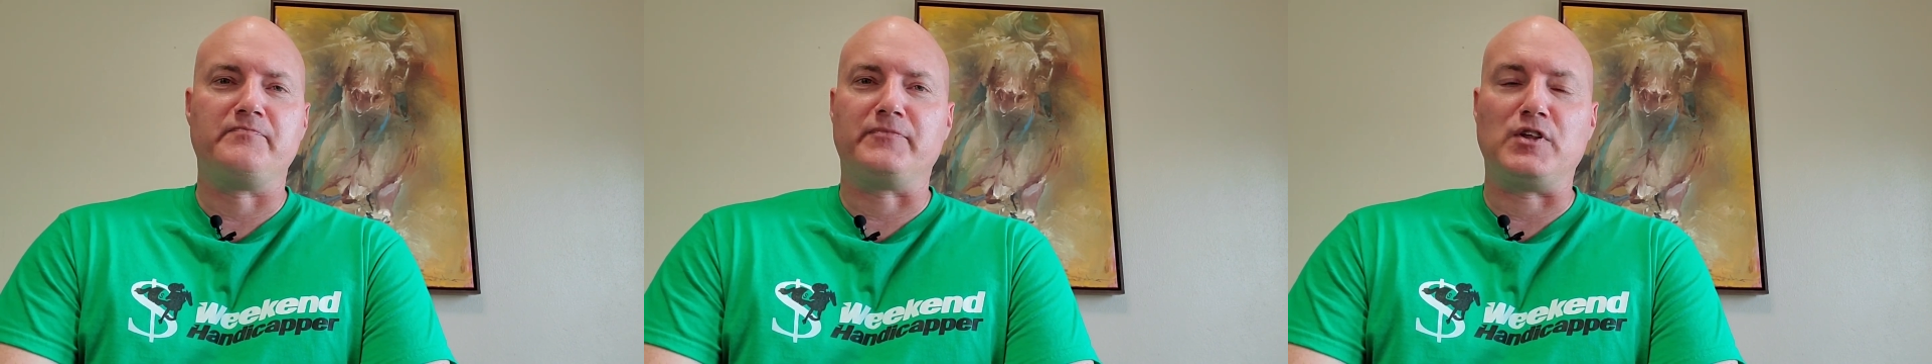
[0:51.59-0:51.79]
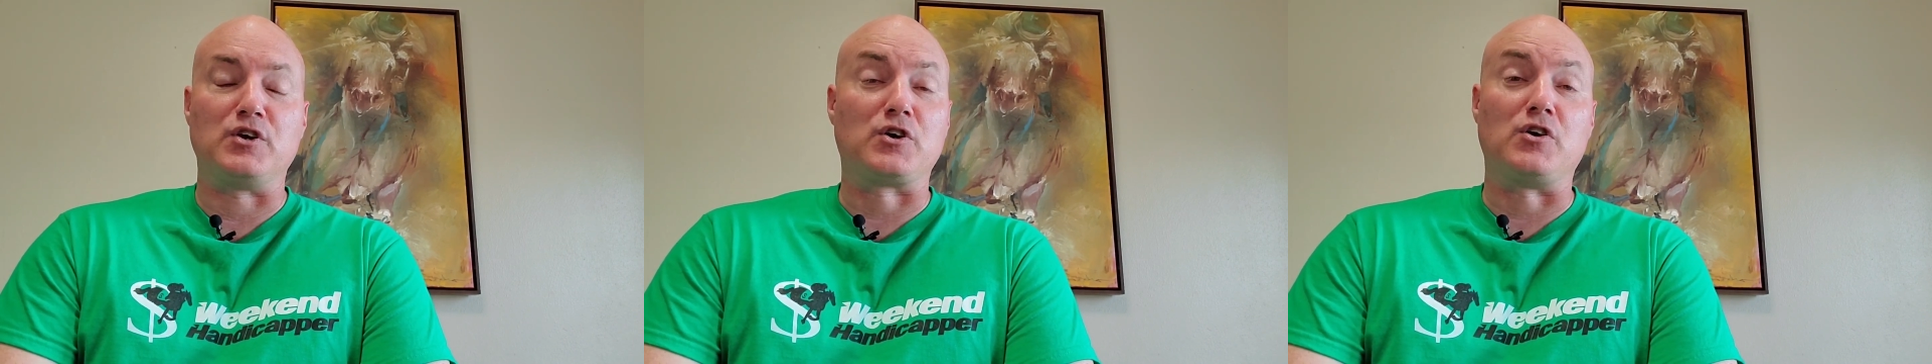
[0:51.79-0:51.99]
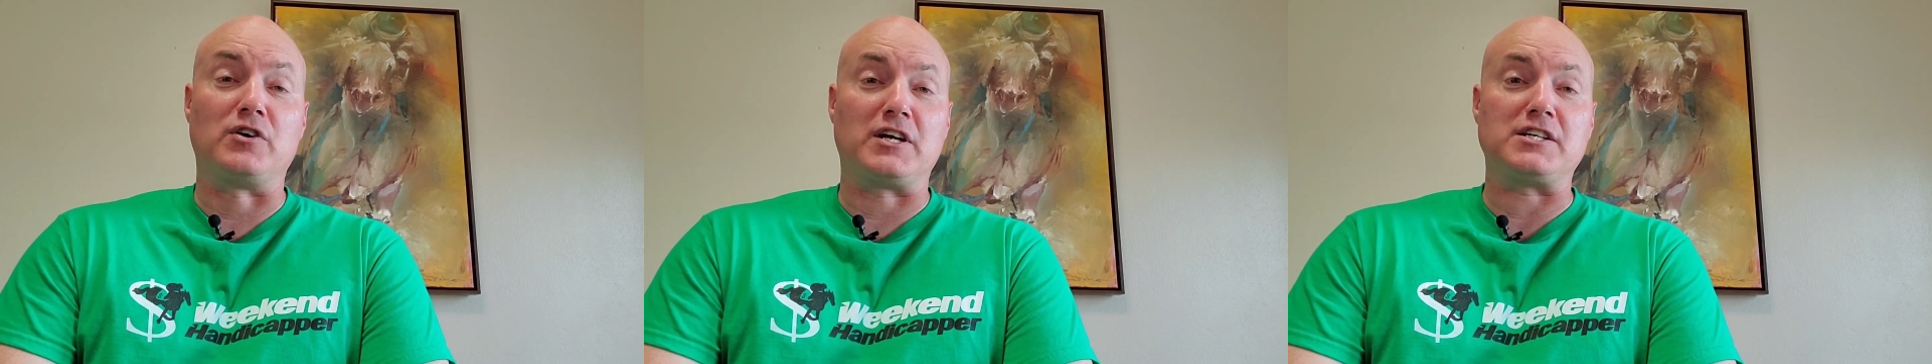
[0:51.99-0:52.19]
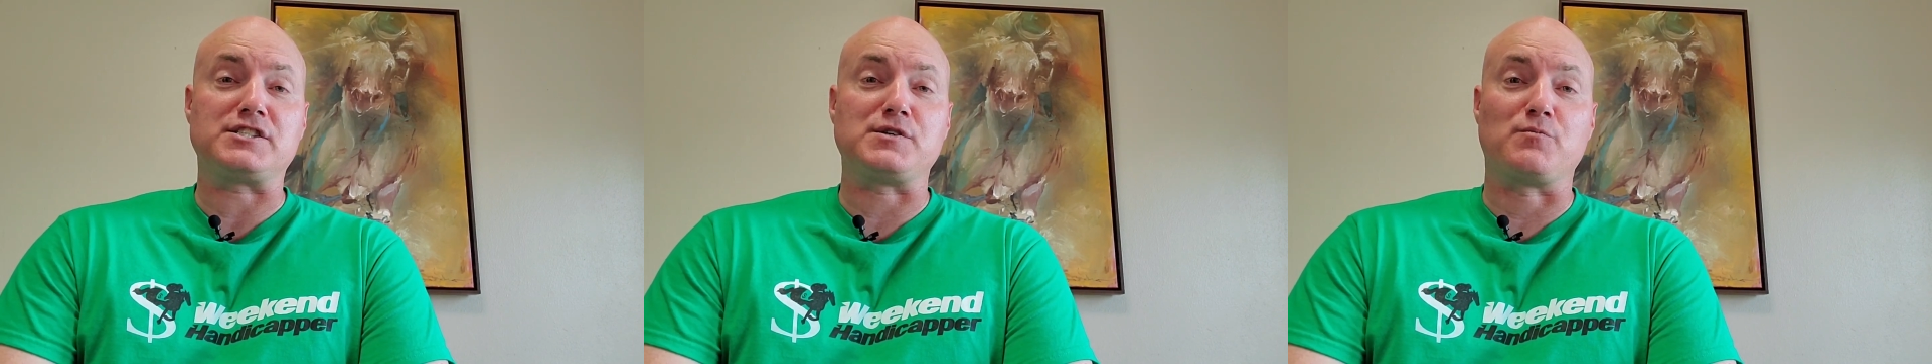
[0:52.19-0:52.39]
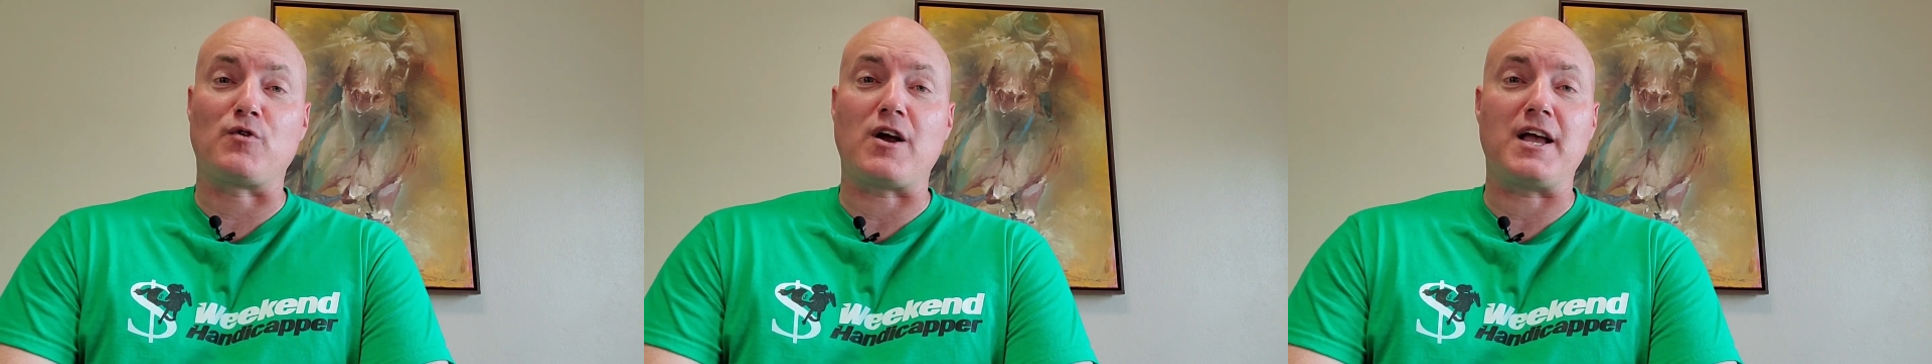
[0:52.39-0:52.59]
you're going to get
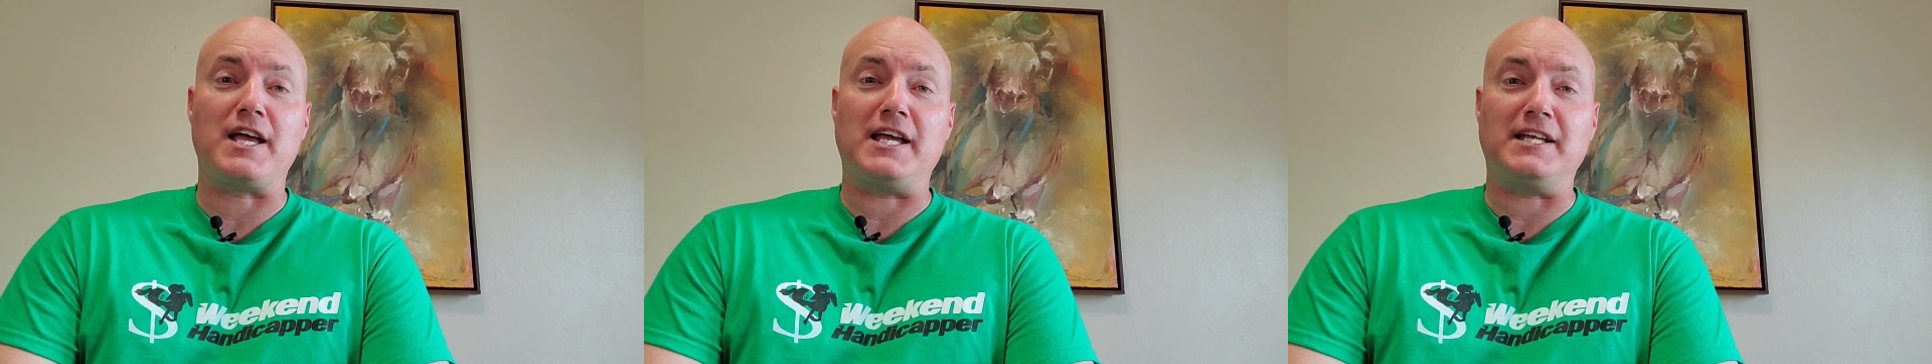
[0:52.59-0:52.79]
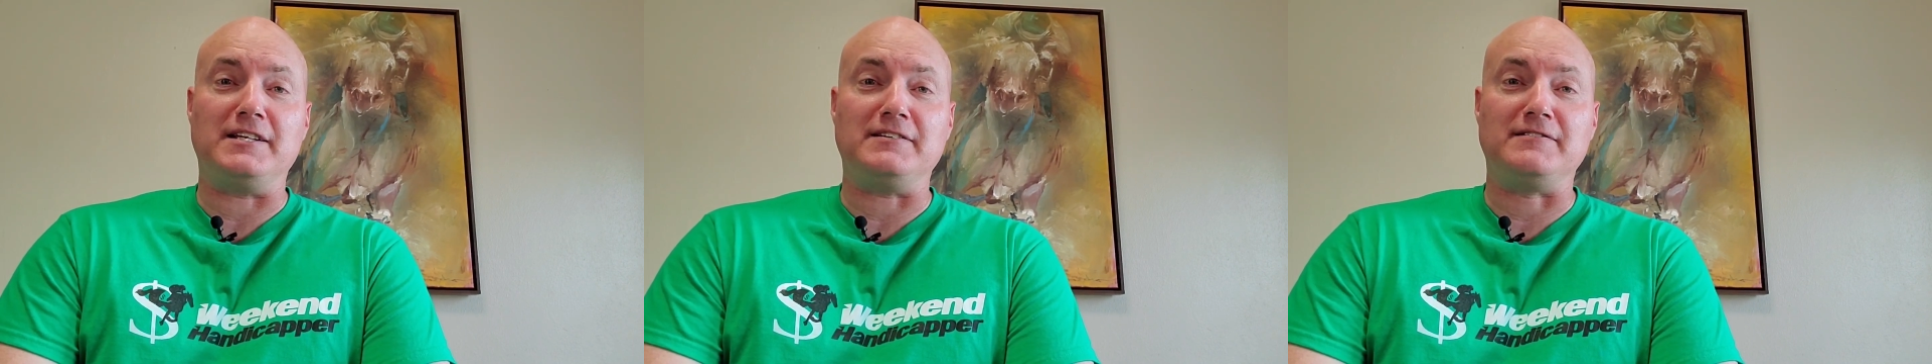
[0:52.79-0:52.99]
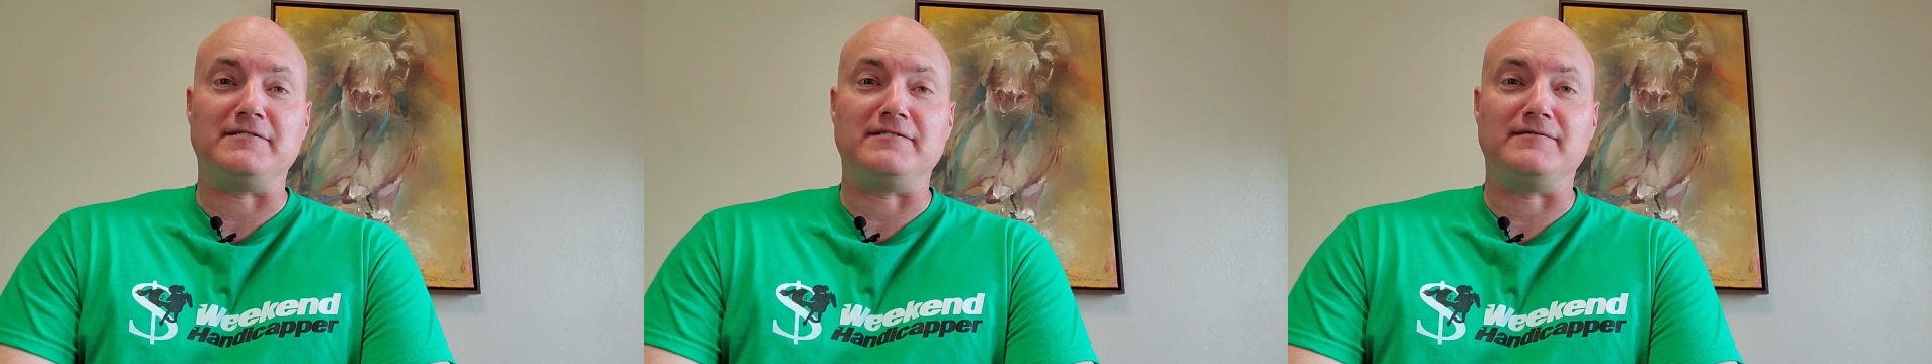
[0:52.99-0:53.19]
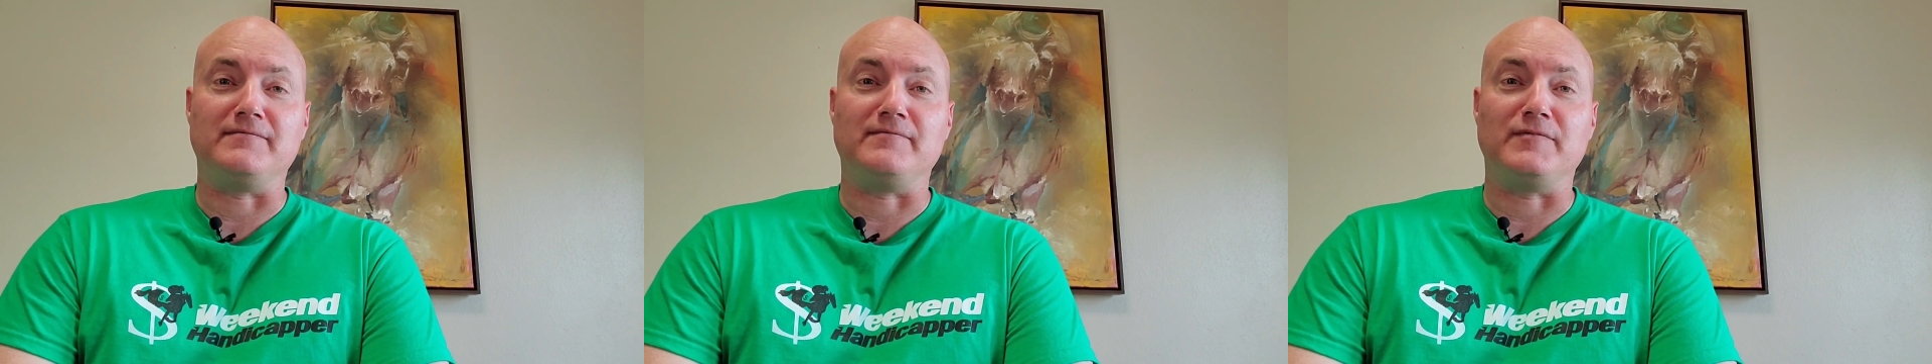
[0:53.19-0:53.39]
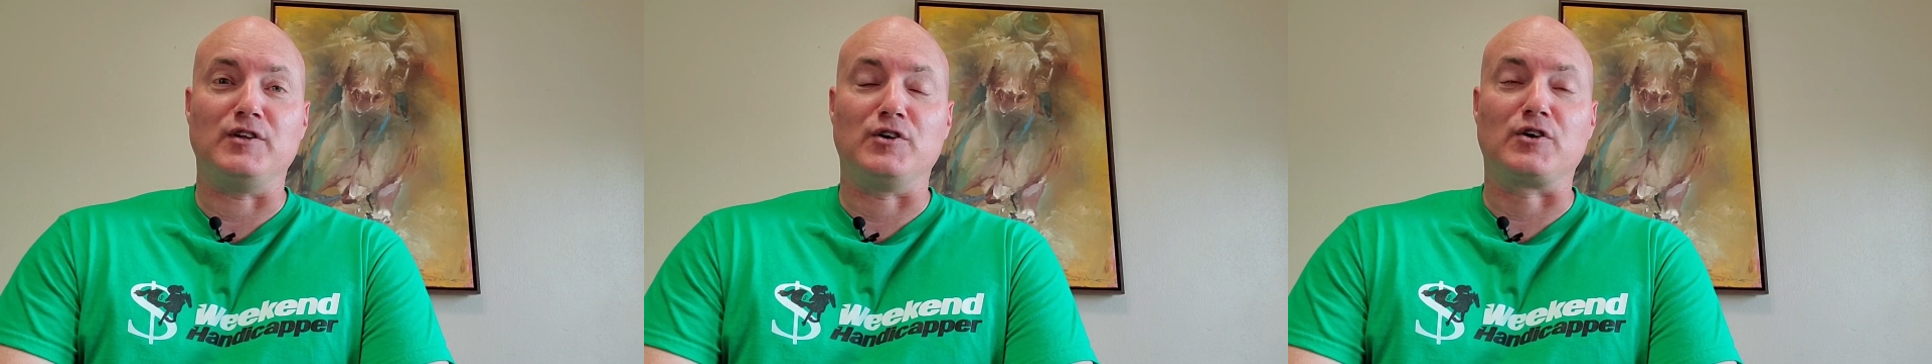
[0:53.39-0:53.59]
some rain.
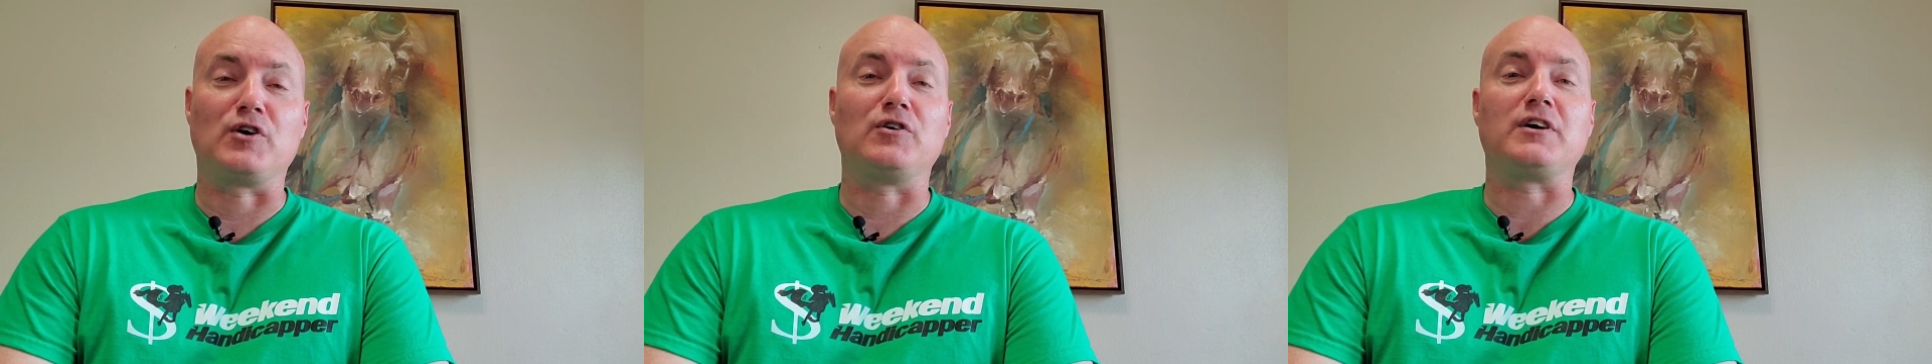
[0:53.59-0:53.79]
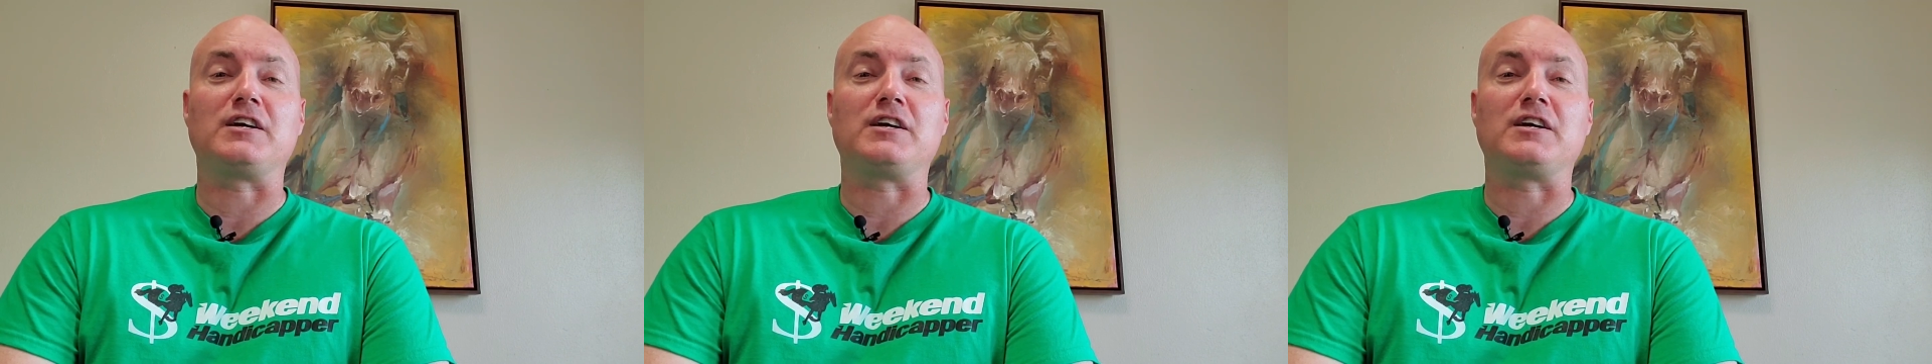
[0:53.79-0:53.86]
You're going